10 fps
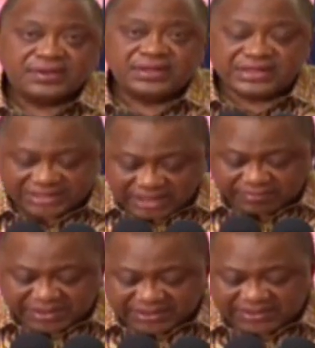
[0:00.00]
These
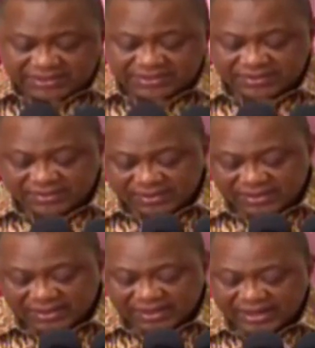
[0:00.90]
numbers
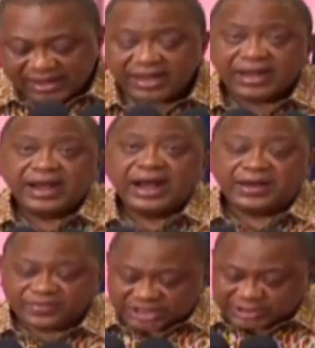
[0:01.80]

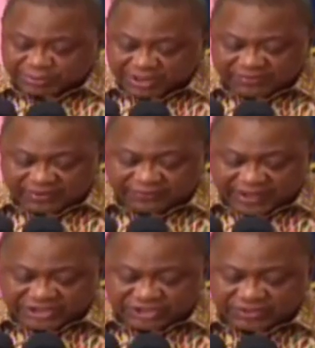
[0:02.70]
and the spread of
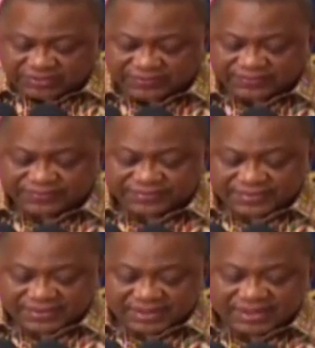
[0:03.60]
infection
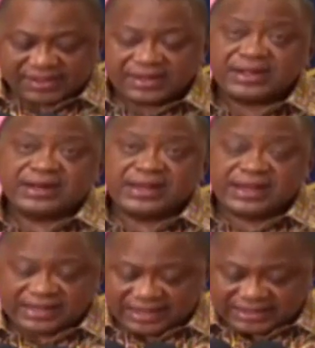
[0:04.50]

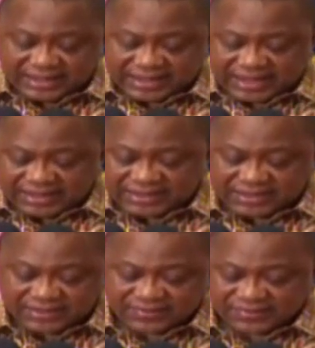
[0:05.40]
clearly
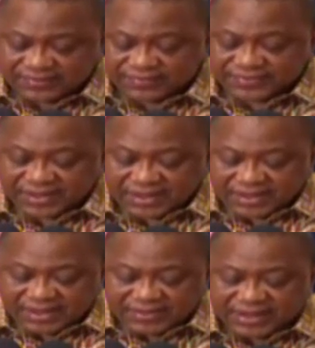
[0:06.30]
indicate
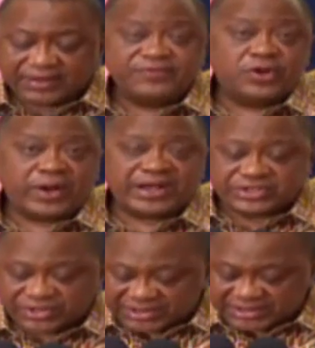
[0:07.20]
that if no
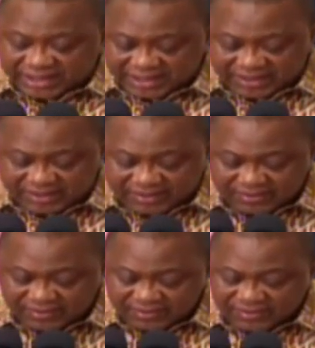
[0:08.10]
action is taken,
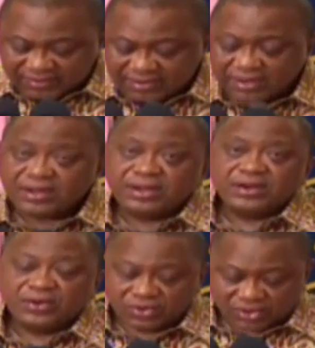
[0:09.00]

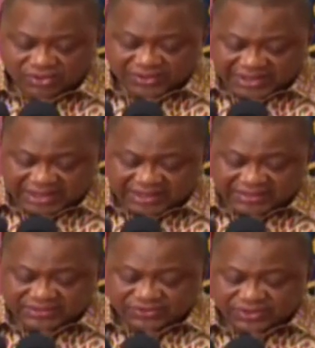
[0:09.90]
all the
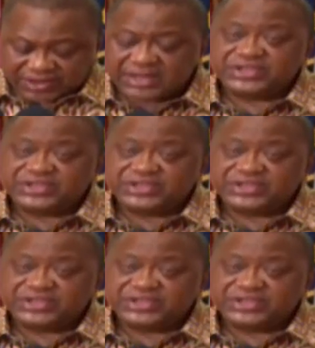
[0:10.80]
gains already